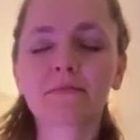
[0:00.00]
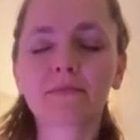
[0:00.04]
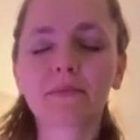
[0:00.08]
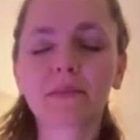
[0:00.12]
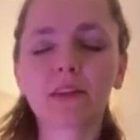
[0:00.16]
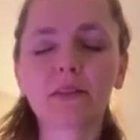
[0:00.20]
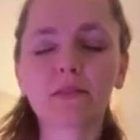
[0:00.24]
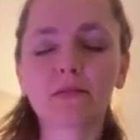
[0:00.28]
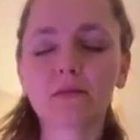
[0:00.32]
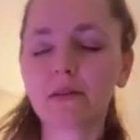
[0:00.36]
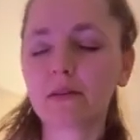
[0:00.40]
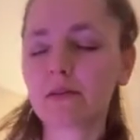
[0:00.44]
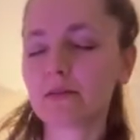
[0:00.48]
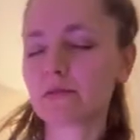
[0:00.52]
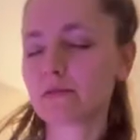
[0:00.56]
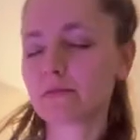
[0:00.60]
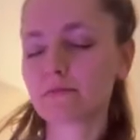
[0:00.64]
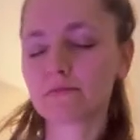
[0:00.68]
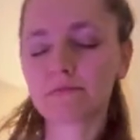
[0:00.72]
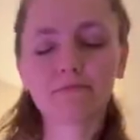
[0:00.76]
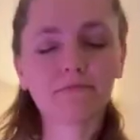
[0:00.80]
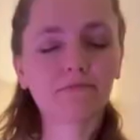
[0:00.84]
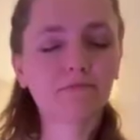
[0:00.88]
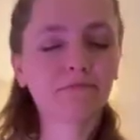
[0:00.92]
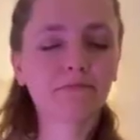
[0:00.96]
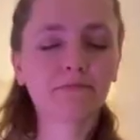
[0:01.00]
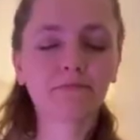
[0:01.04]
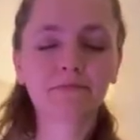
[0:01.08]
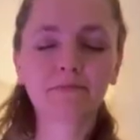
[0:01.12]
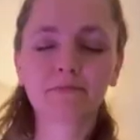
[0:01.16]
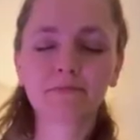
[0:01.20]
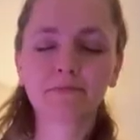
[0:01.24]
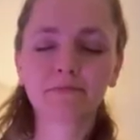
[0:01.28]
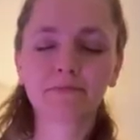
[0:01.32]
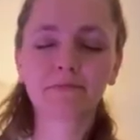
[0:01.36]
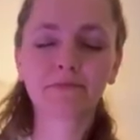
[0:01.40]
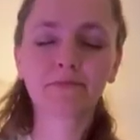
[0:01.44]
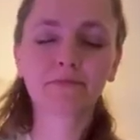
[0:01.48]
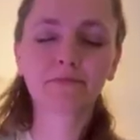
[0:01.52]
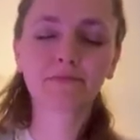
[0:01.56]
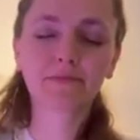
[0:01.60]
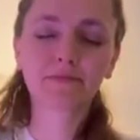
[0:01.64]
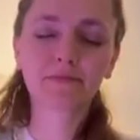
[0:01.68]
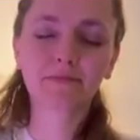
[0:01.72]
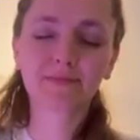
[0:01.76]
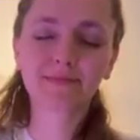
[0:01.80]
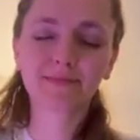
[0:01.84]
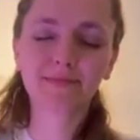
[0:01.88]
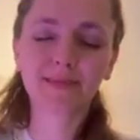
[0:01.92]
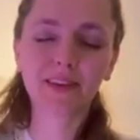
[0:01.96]
It, it's
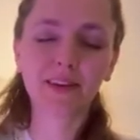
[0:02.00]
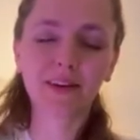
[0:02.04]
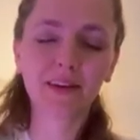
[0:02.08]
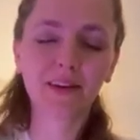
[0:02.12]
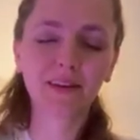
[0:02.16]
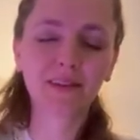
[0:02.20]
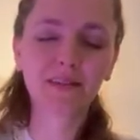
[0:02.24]
yeah.